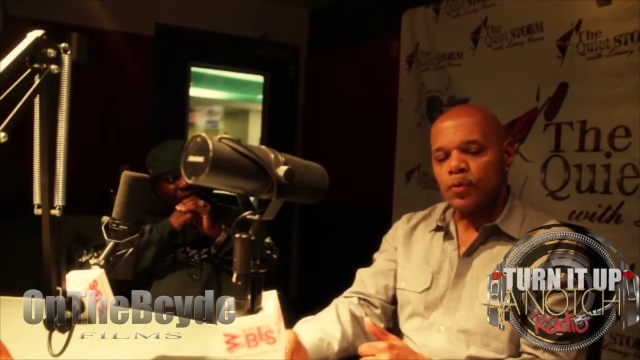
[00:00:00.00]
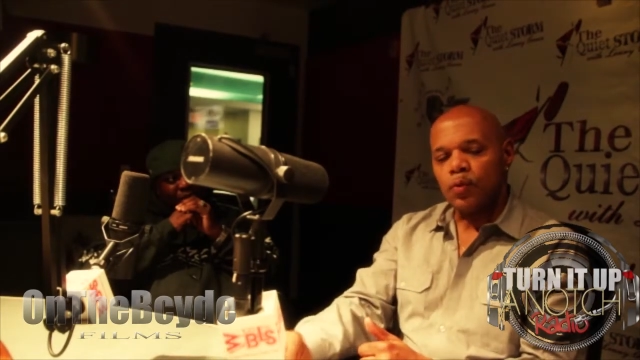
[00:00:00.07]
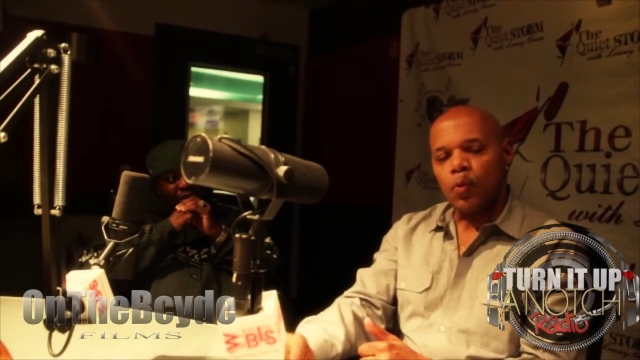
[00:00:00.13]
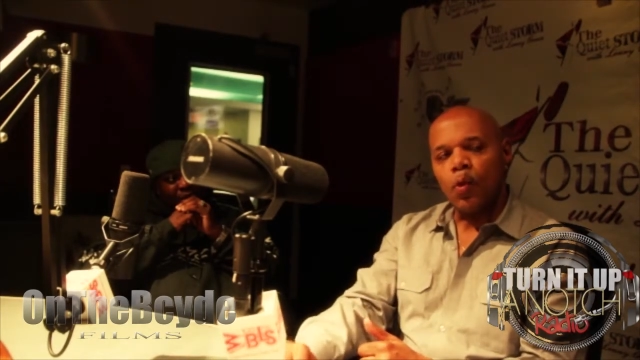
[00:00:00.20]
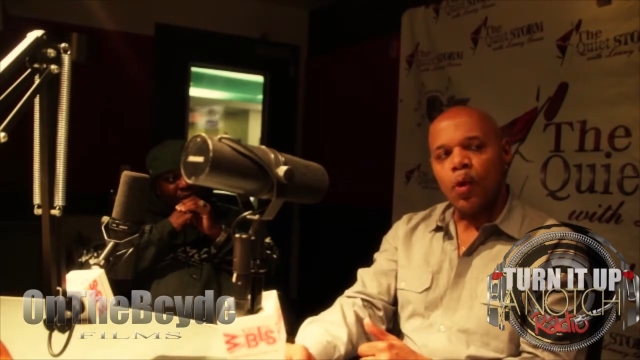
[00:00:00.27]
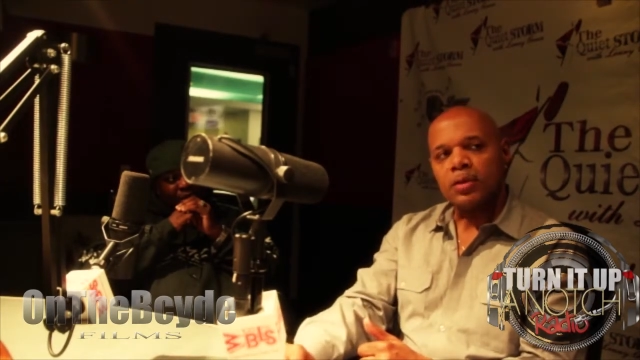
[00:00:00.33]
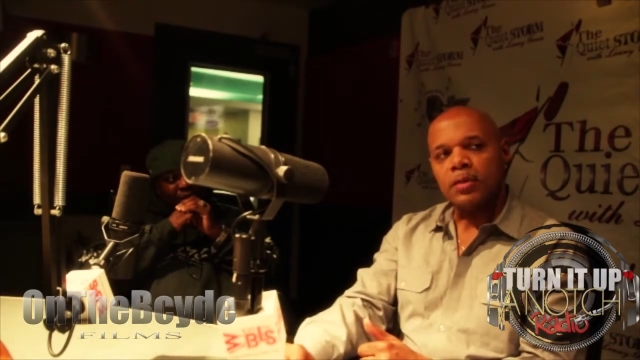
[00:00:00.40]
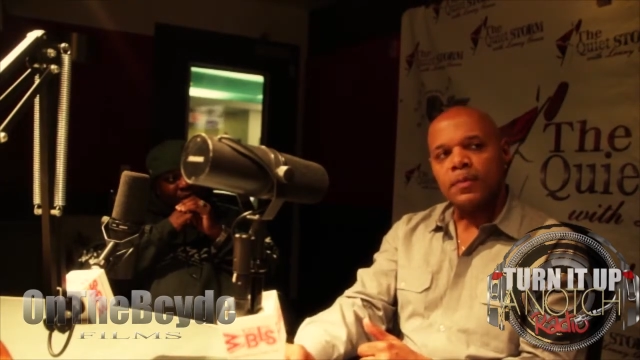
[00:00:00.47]

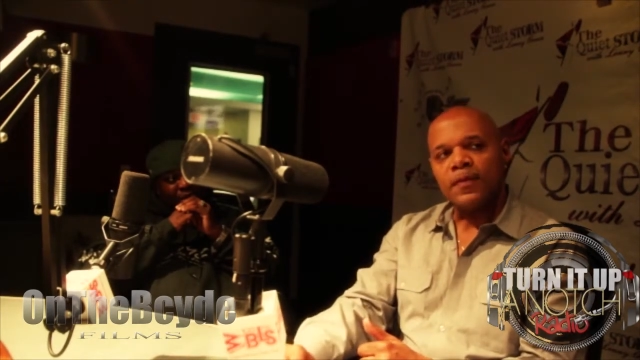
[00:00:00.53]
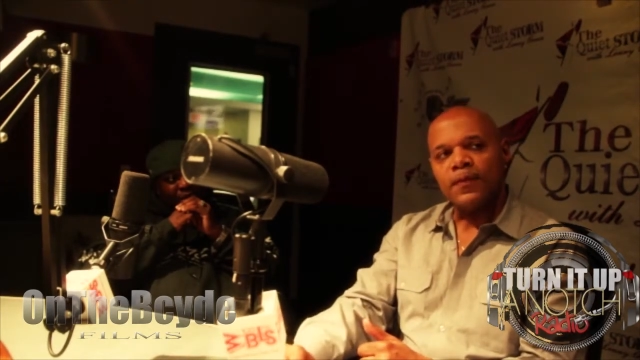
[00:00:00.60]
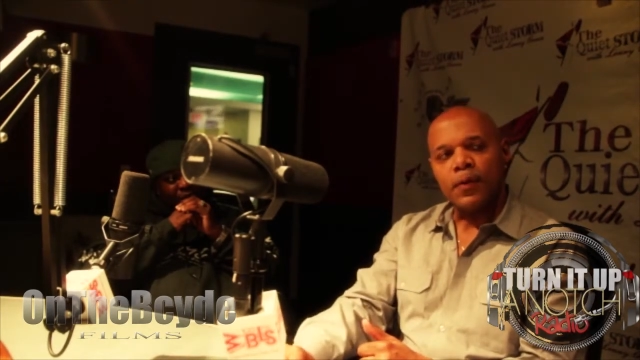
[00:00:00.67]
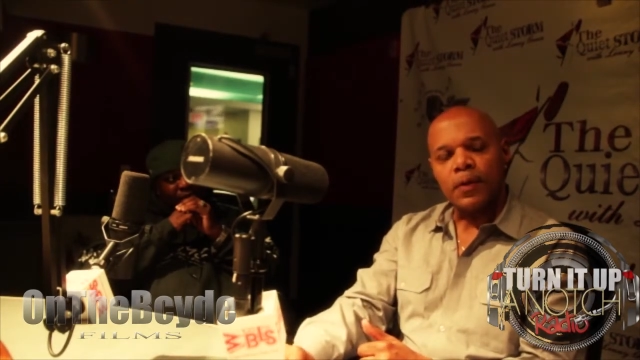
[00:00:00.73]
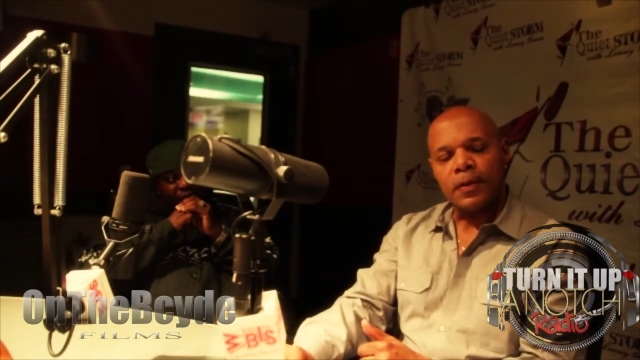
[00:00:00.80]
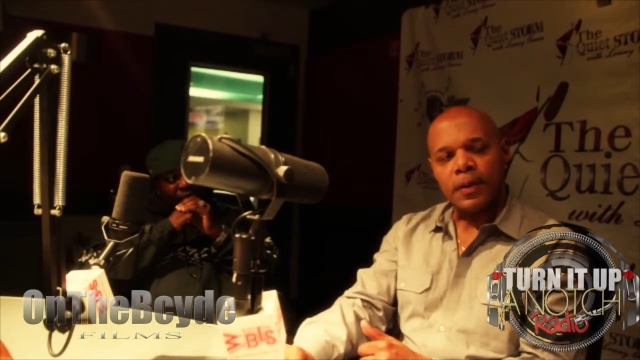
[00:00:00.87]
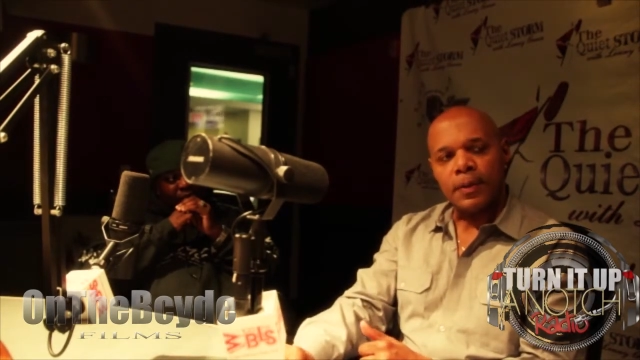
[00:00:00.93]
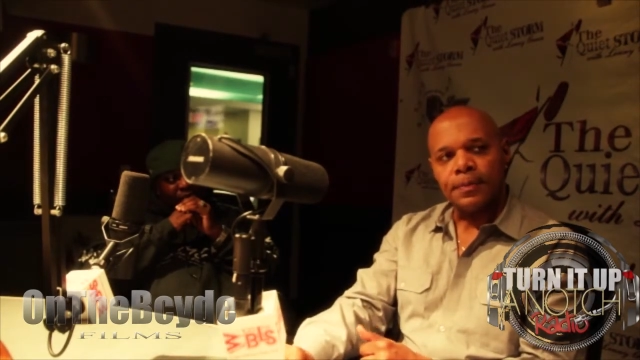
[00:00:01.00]
walked
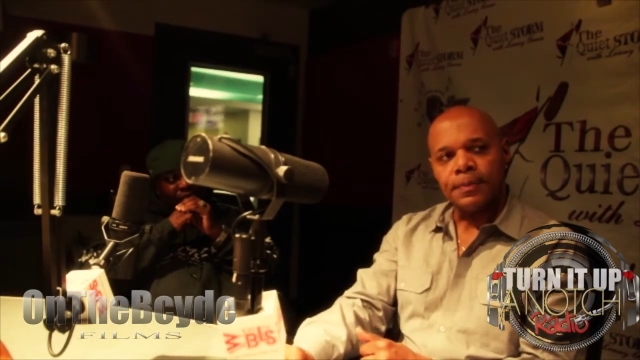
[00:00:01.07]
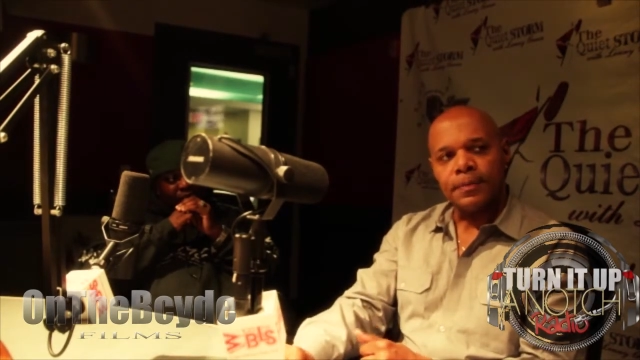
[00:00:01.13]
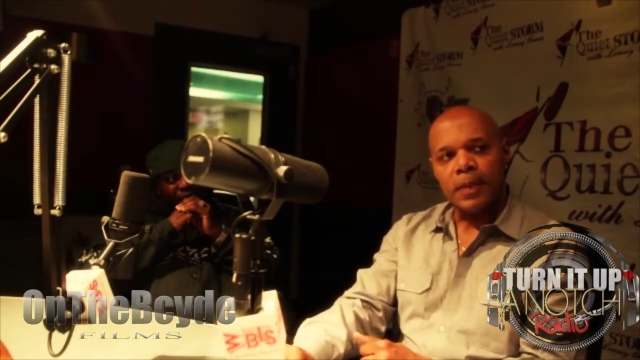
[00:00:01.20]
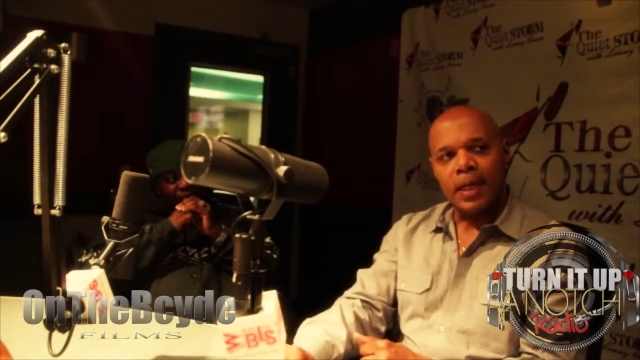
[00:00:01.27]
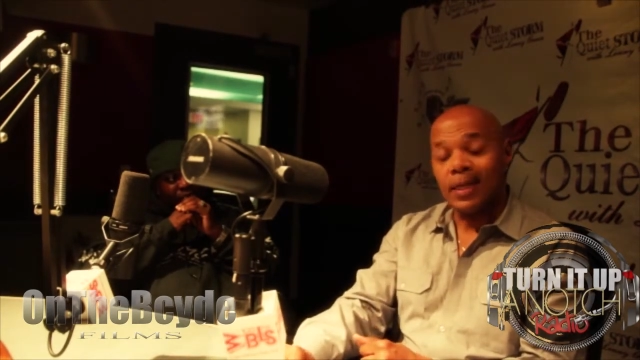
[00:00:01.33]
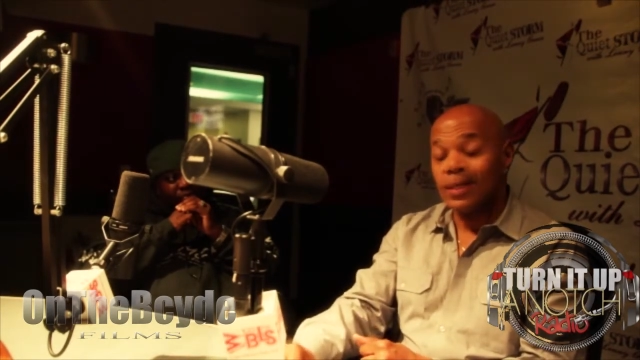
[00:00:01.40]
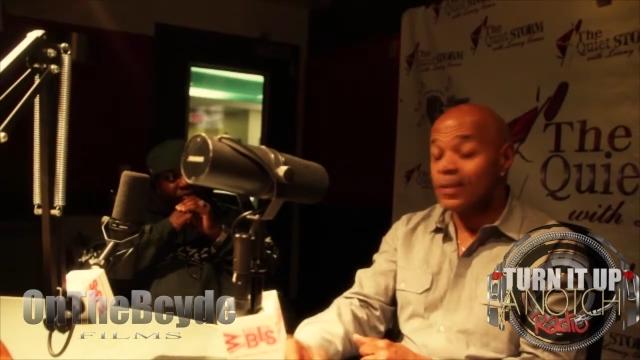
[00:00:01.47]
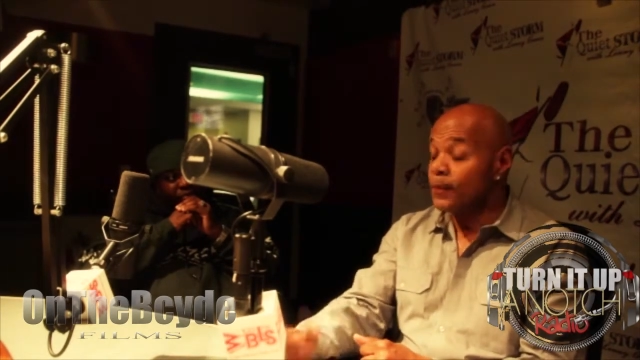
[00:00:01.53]
before them,
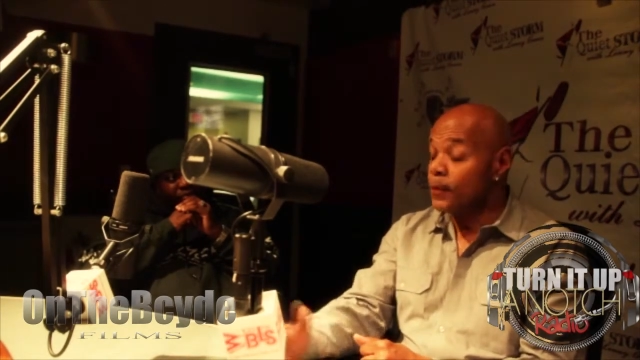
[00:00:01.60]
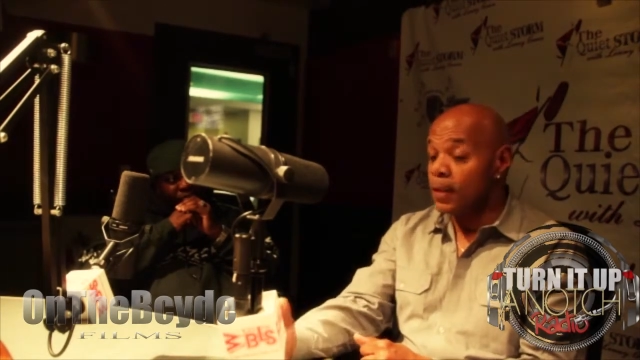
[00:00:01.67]
and it's very